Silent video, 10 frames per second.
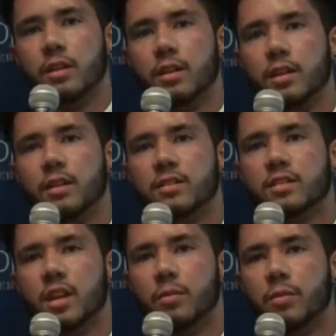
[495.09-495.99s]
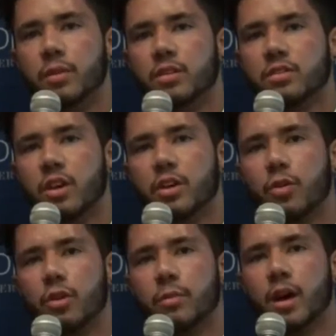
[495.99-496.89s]
lead this team and be a starting
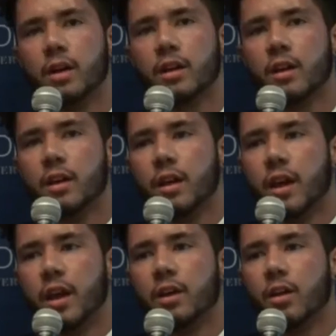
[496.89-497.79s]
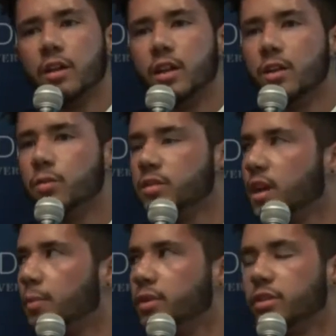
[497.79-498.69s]
quarterback. And all he needed was an
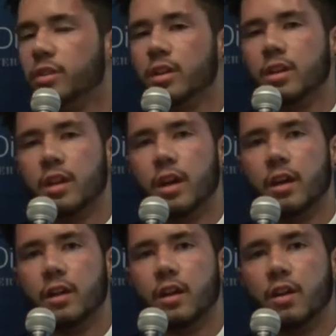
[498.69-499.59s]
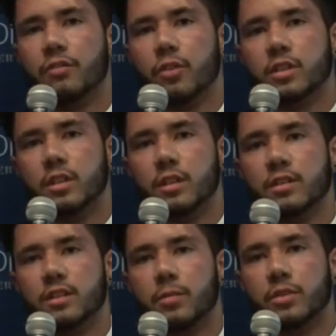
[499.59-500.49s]
opportunity, and unfortunately
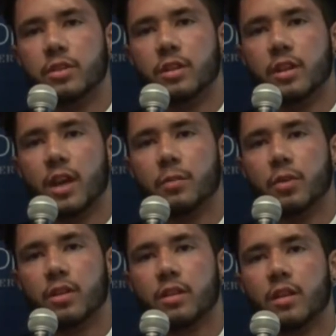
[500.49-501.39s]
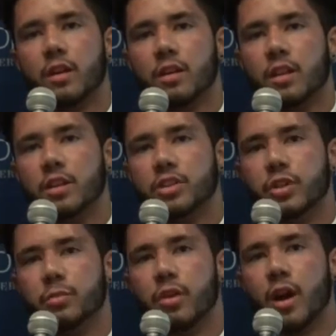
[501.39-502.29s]
his opportunity came with the injury
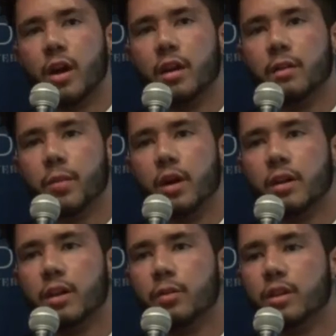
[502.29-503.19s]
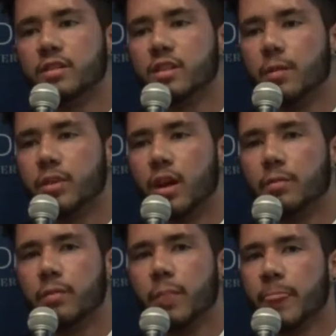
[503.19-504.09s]
to Brian, but he really stepped
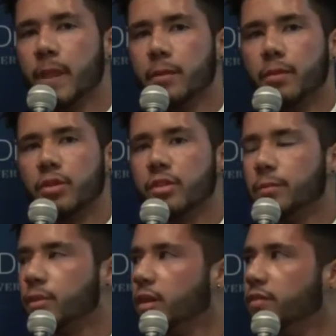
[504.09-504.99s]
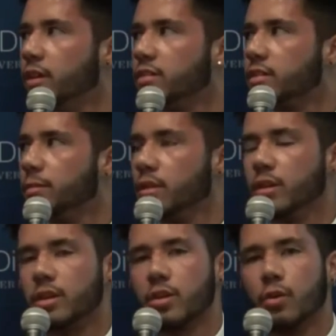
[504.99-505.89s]
up. Both of them play very
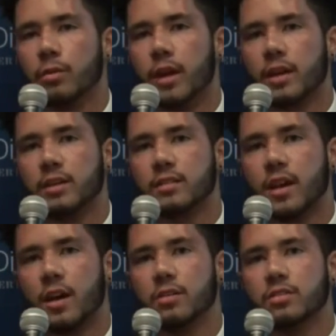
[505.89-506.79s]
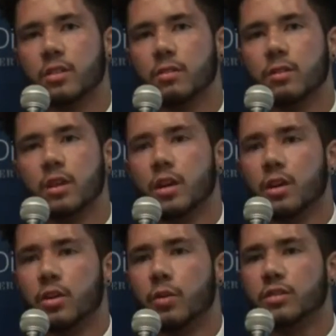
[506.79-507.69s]
similar quarterbacking styles, so
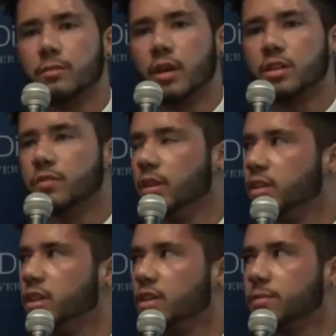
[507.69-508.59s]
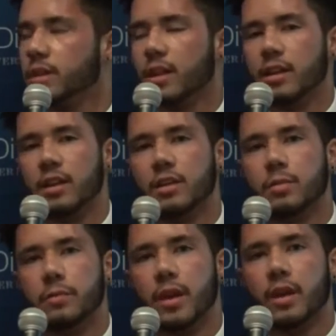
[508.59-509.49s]
there wasn't much of an adjustment that needed to
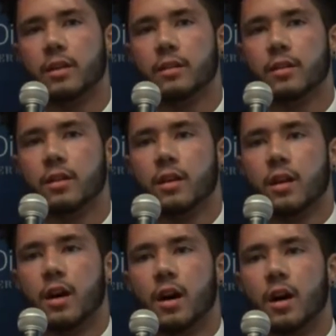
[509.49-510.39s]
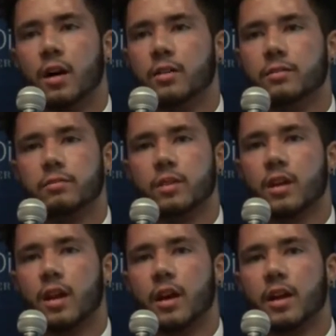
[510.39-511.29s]
be made.
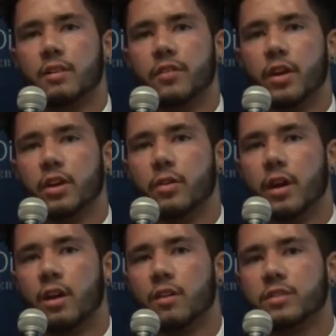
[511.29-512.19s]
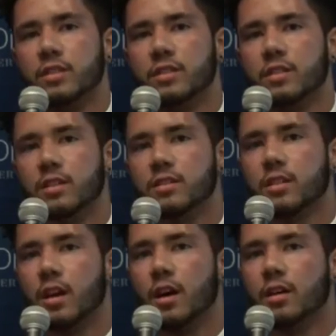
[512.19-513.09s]
Klein had a very great offseason
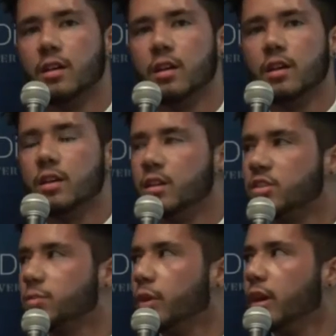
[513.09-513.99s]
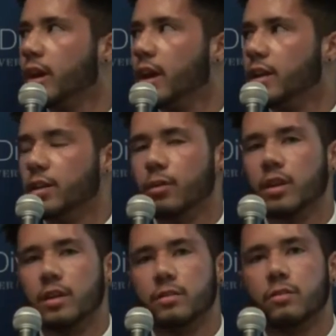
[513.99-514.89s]
this spring, and he
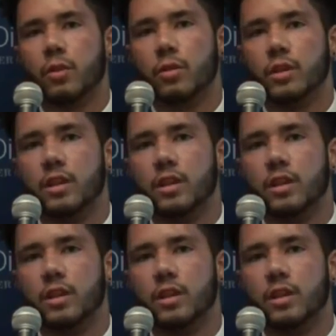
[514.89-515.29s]
really rolled